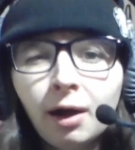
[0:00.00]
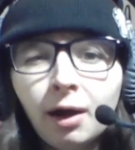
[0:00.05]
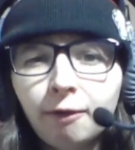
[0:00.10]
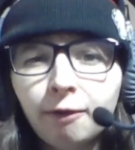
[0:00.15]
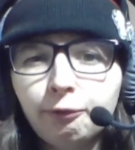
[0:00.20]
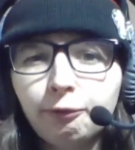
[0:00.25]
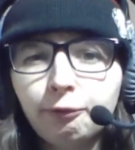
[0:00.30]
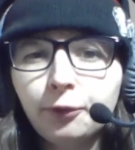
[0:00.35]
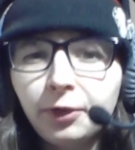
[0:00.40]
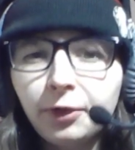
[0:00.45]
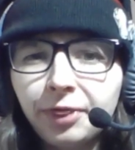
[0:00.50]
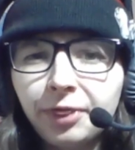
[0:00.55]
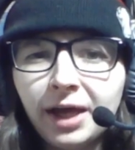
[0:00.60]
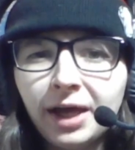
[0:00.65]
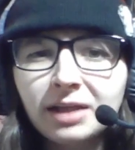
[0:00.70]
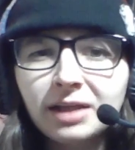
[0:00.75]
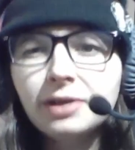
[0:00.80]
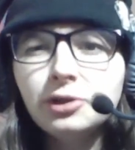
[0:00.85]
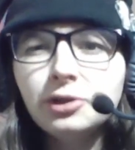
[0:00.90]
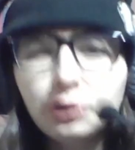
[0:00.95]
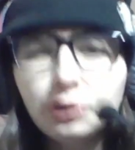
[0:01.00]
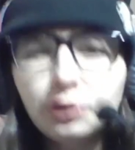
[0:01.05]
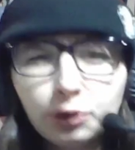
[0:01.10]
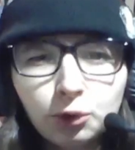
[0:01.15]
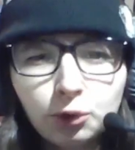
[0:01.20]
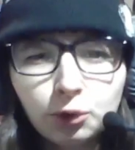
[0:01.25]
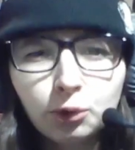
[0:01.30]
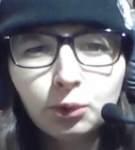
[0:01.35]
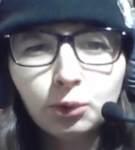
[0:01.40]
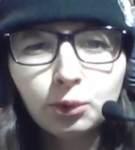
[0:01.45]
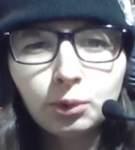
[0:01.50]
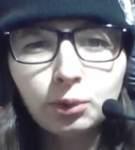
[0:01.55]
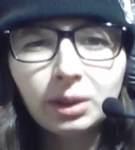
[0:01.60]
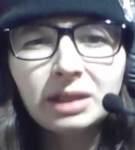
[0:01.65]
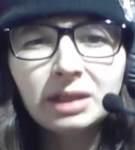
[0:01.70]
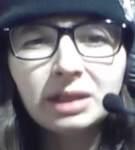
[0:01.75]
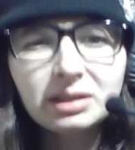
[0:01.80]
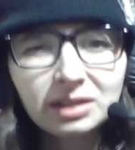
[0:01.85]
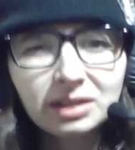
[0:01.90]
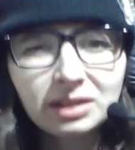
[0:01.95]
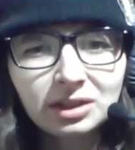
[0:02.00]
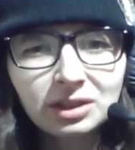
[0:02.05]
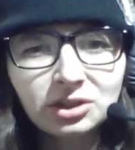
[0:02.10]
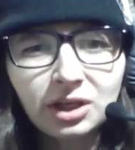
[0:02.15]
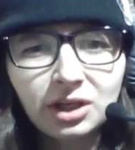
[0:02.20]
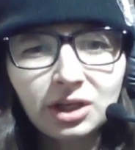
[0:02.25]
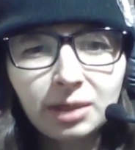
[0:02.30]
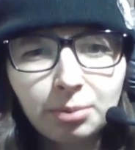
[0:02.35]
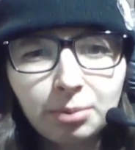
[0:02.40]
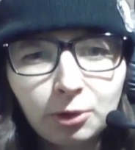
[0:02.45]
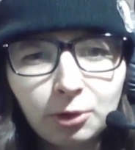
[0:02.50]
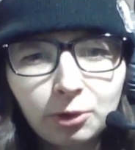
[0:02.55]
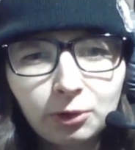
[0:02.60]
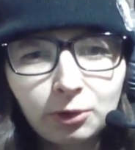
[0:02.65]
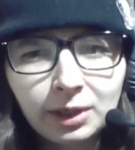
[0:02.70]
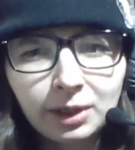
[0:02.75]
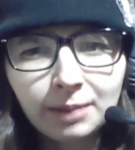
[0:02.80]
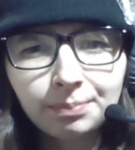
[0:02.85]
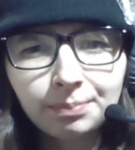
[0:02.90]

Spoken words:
for that new DJ program